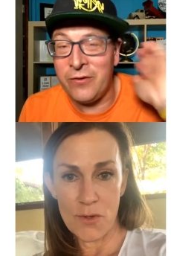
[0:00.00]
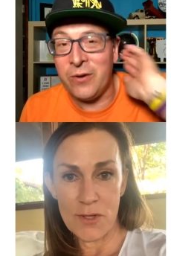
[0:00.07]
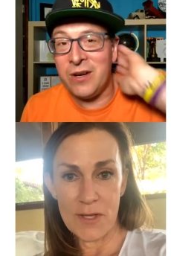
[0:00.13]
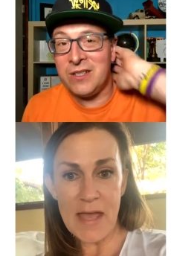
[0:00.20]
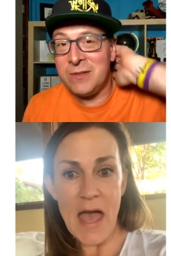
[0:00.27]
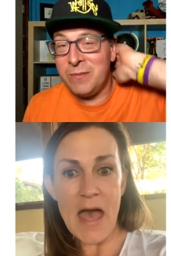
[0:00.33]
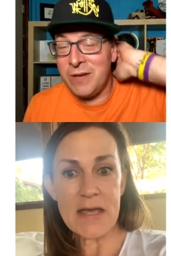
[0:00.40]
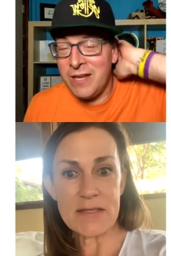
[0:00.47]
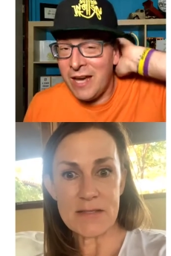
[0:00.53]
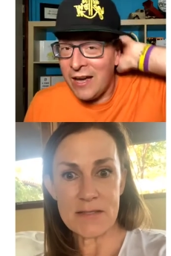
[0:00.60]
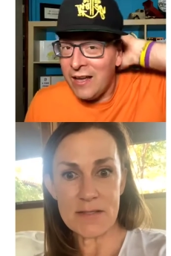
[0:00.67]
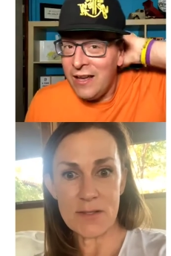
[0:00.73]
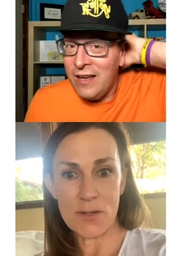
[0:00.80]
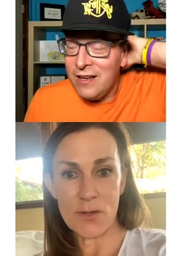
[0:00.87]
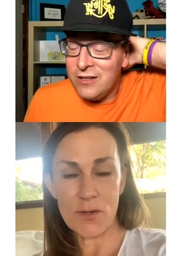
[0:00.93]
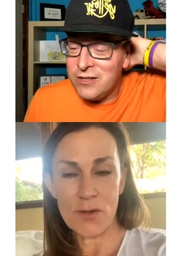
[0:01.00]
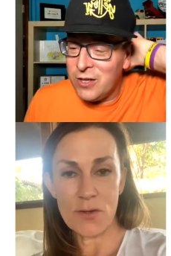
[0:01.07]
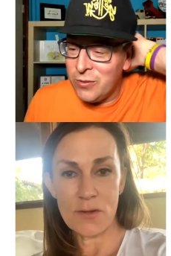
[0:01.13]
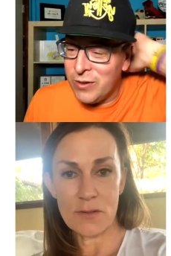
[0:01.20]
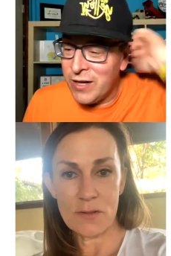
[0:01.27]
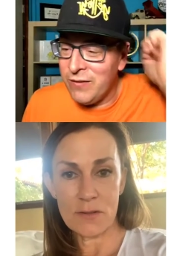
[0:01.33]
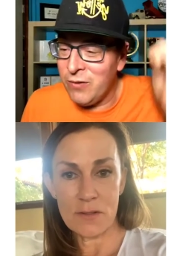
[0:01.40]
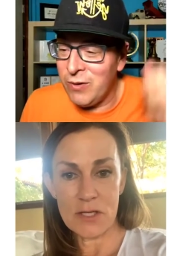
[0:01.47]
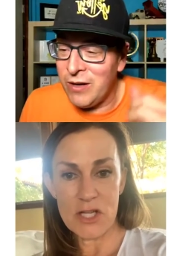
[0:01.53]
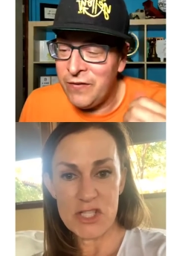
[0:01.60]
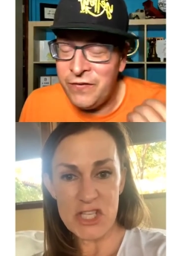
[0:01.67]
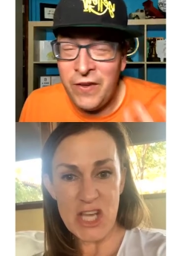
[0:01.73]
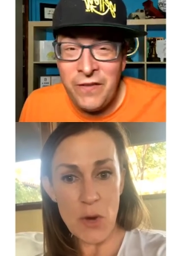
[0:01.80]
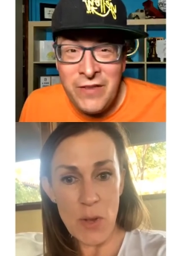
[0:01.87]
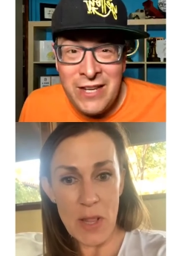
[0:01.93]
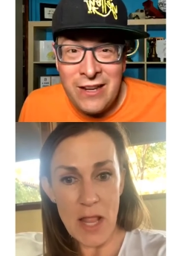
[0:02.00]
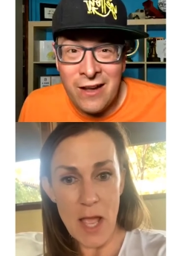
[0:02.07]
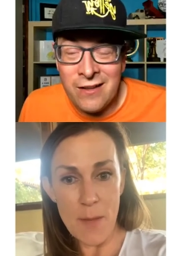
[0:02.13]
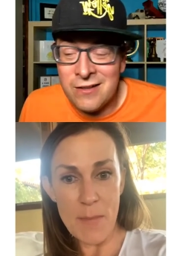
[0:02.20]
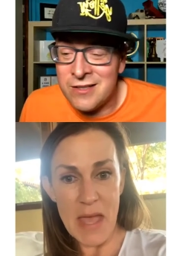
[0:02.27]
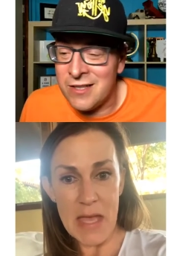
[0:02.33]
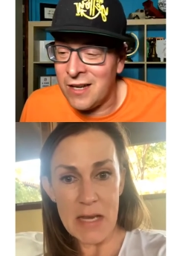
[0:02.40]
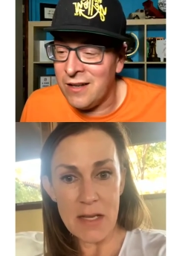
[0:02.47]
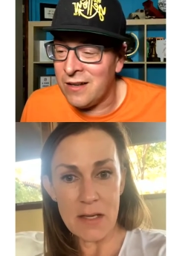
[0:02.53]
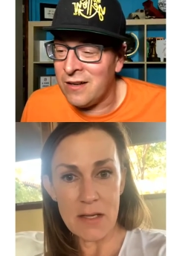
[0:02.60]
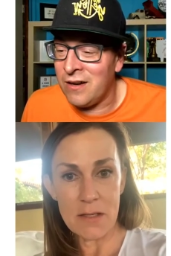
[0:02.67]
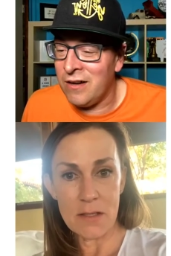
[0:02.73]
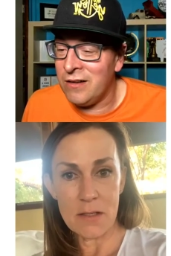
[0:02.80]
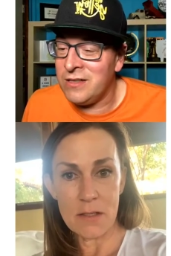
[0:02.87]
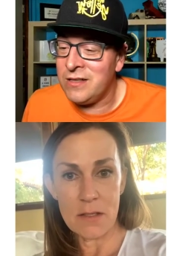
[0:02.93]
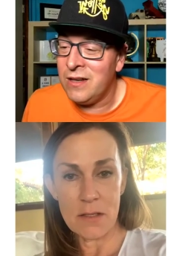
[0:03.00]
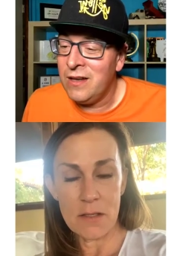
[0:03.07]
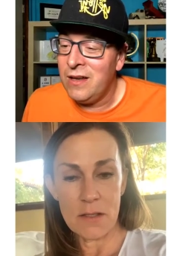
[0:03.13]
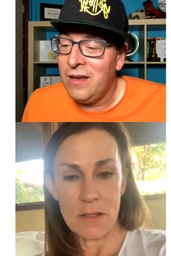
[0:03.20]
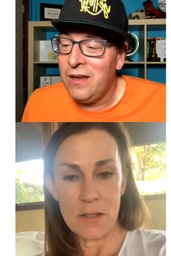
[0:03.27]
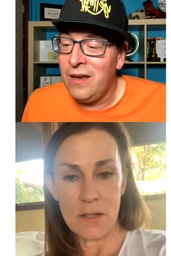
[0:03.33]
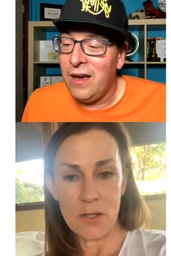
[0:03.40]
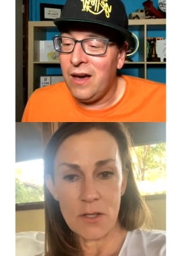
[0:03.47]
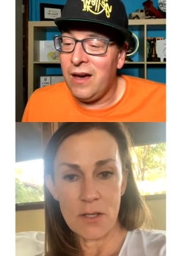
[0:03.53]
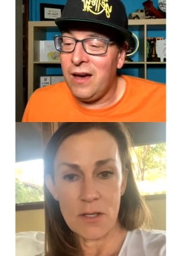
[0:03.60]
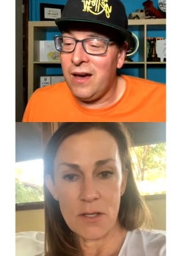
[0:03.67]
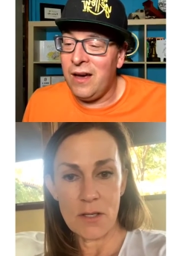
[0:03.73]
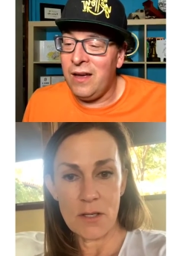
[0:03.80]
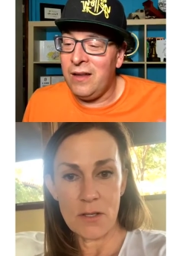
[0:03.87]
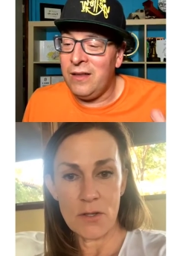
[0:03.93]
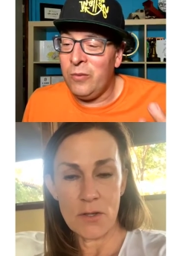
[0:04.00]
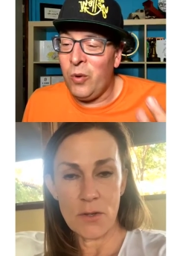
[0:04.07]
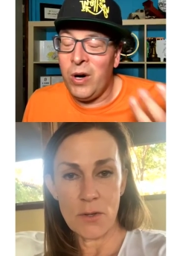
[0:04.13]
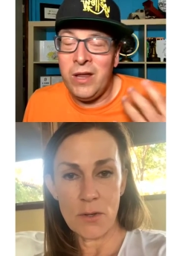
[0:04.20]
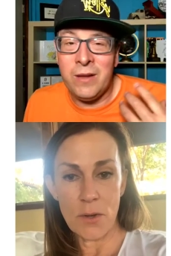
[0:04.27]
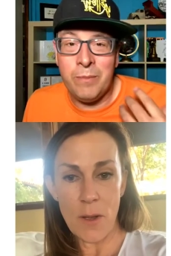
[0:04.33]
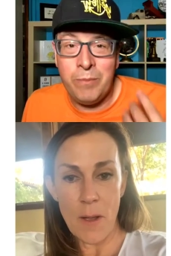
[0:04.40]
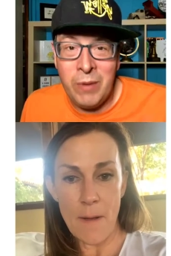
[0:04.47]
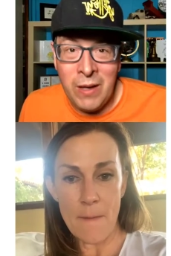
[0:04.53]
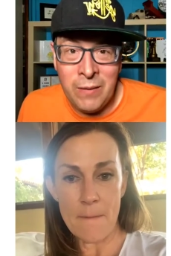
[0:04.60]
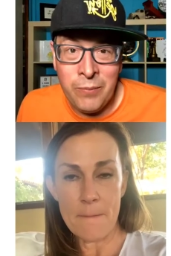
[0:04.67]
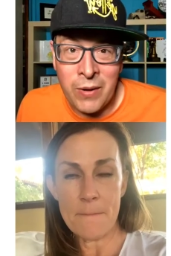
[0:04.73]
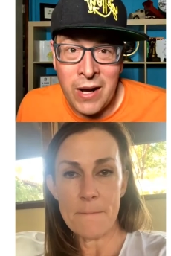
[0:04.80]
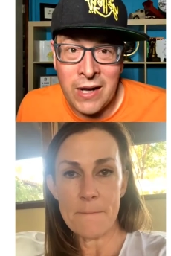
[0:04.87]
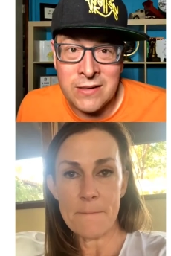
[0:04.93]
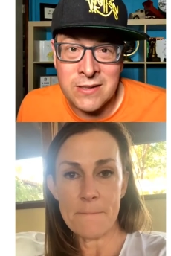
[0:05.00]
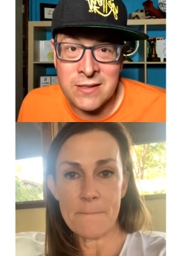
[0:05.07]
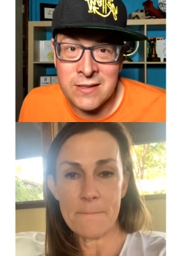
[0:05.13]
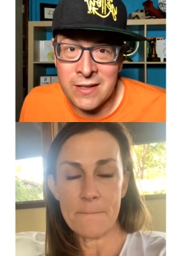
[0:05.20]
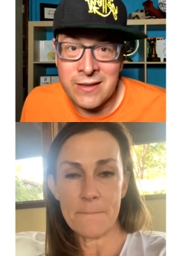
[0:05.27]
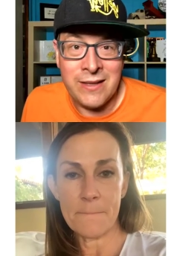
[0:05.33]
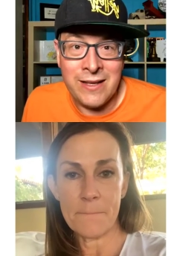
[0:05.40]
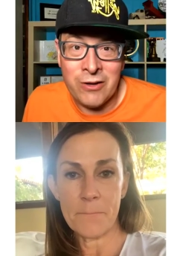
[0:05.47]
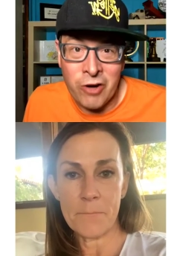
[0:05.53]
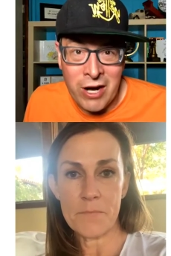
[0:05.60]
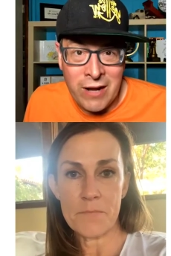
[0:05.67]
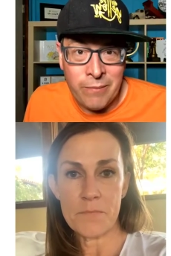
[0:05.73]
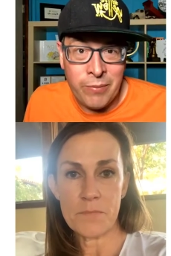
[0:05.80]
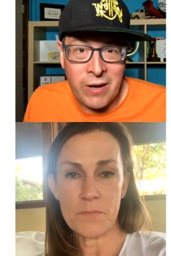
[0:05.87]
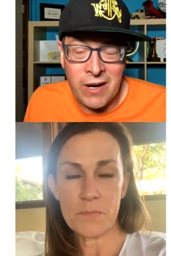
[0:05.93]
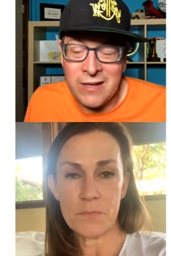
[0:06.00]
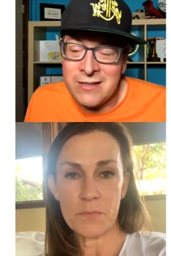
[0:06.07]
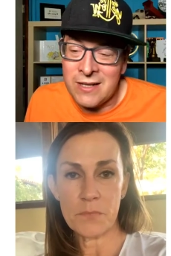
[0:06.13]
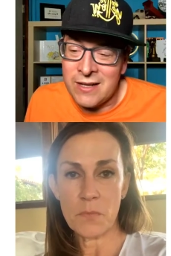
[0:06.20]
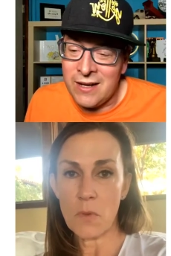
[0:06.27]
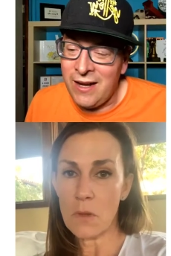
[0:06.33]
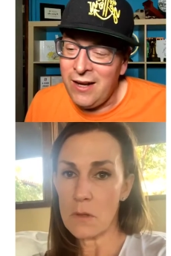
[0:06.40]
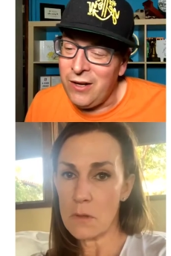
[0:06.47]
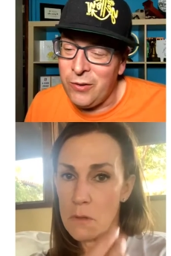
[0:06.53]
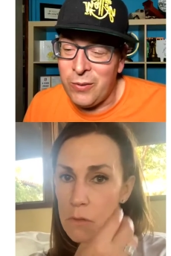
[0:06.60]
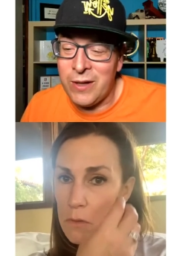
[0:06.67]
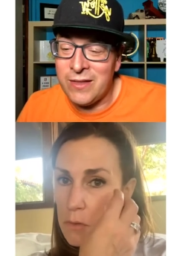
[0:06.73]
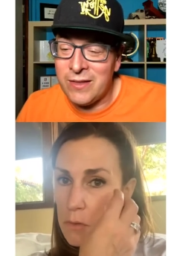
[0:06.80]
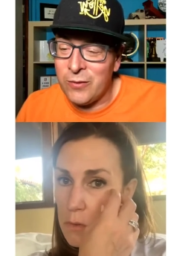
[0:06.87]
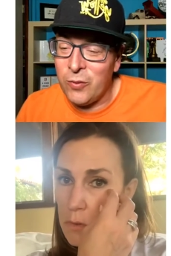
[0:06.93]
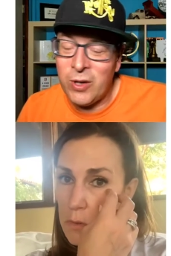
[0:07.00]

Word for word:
Speaker 1: us. But yeah, so we're giving away $50 Sonic cards. Uh, one of the big prizes, like the grand prize, like I don't know what which